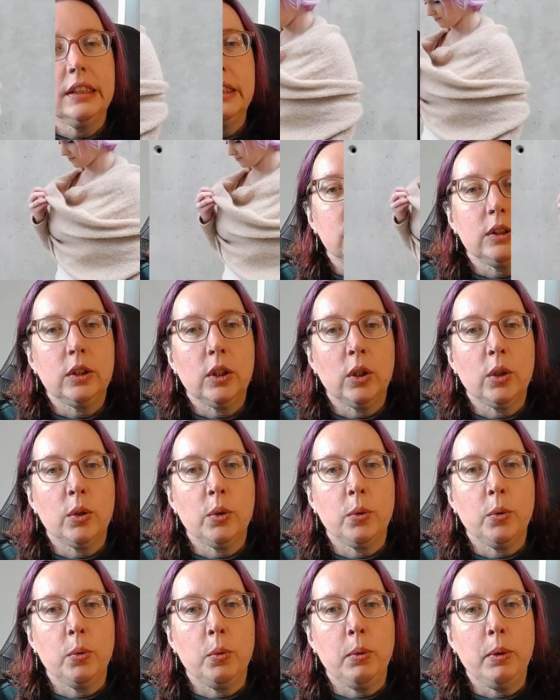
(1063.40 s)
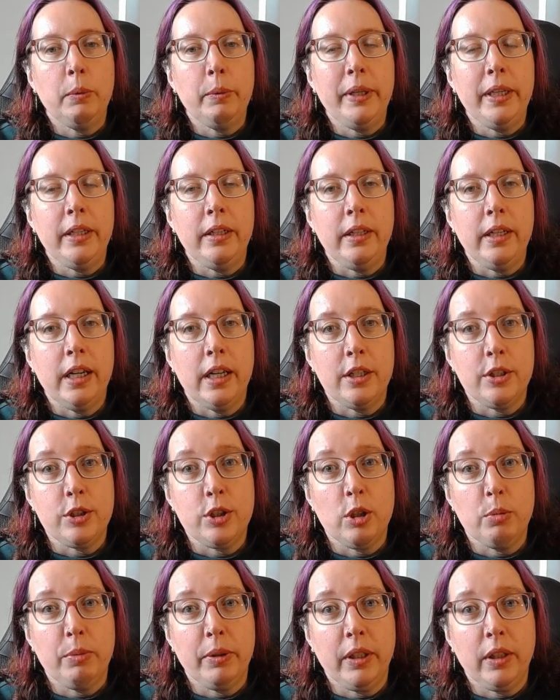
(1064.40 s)
so we went yarn
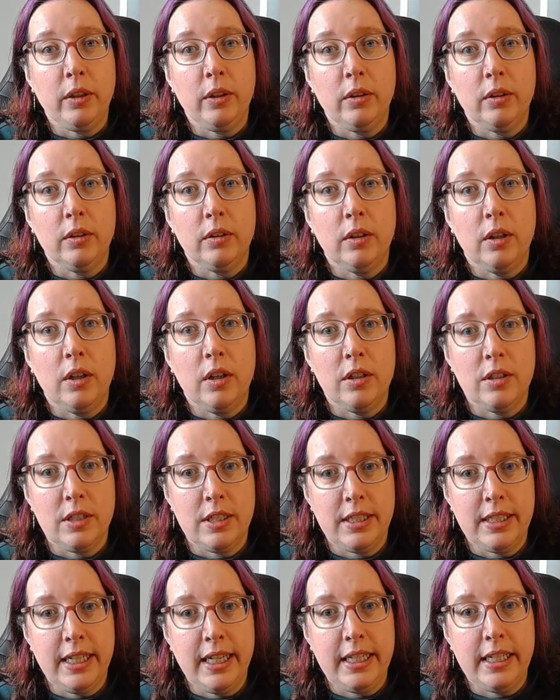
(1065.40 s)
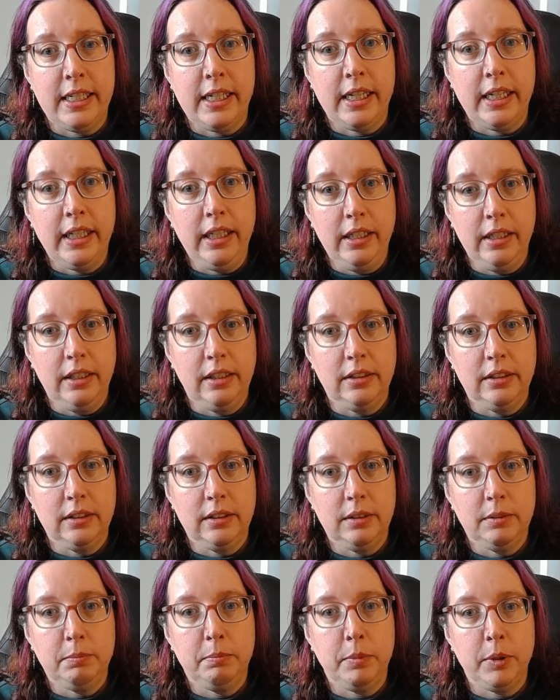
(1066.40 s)
shopping on Saturday
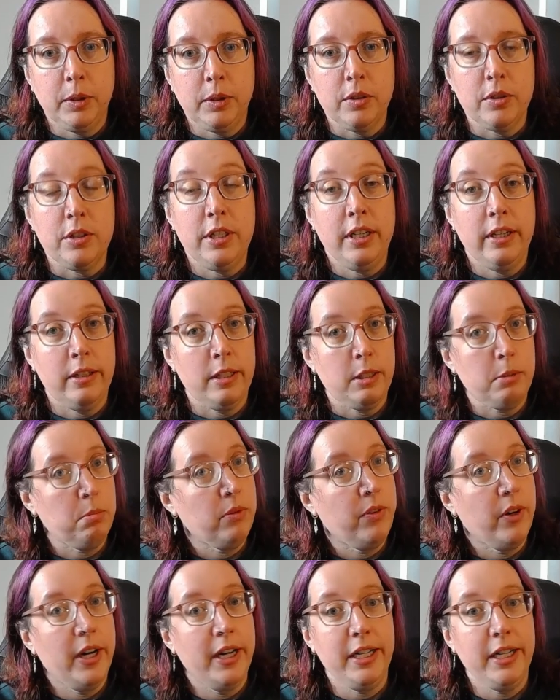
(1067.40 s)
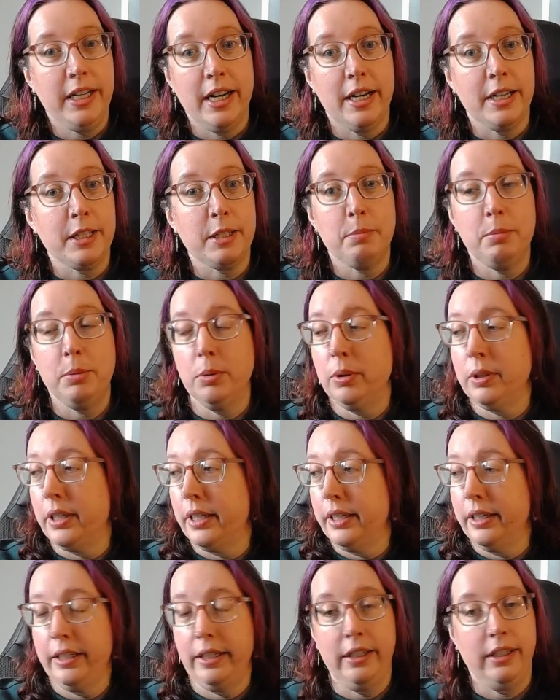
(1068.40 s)
because she has provided yarn support.
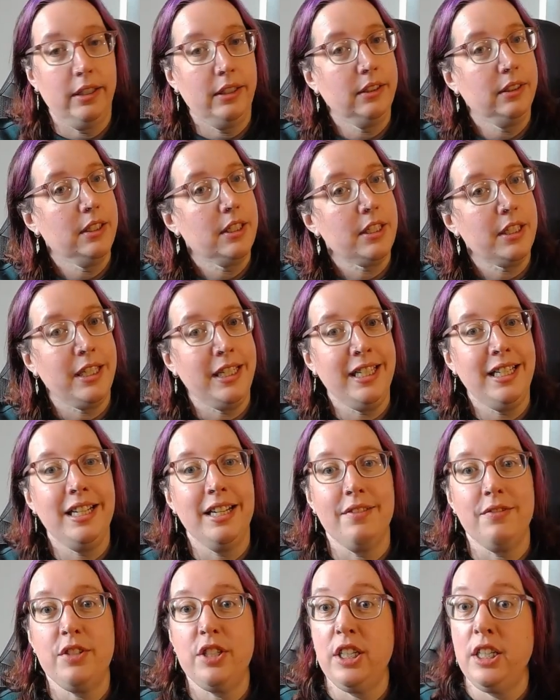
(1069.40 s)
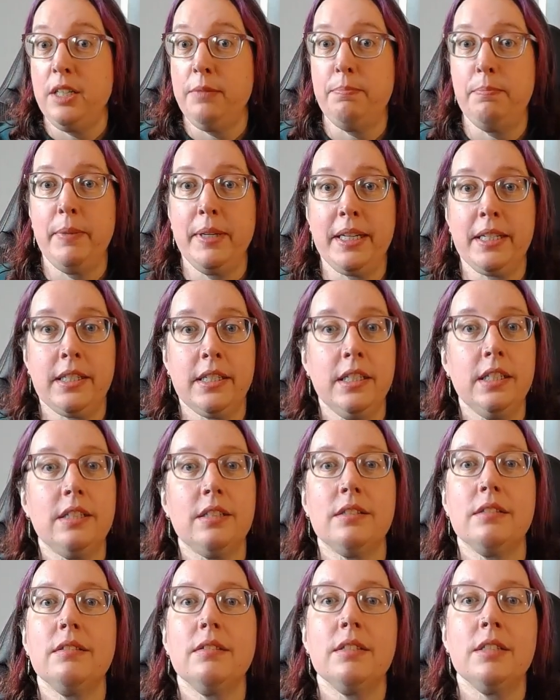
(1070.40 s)
If she picks it,
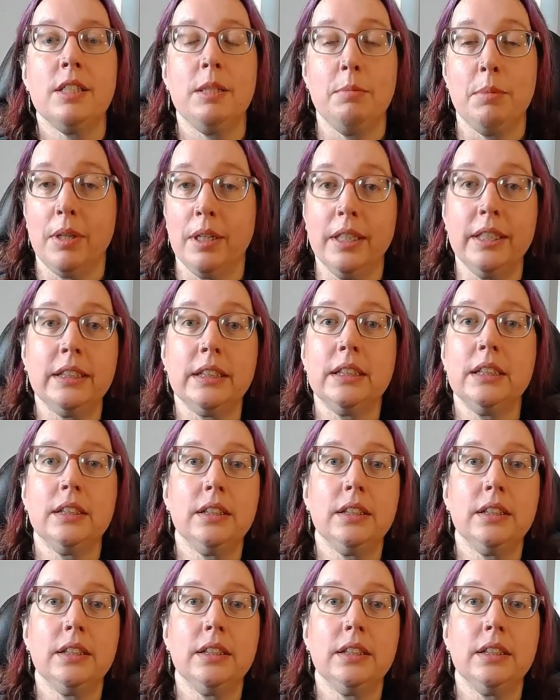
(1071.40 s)
she buys it,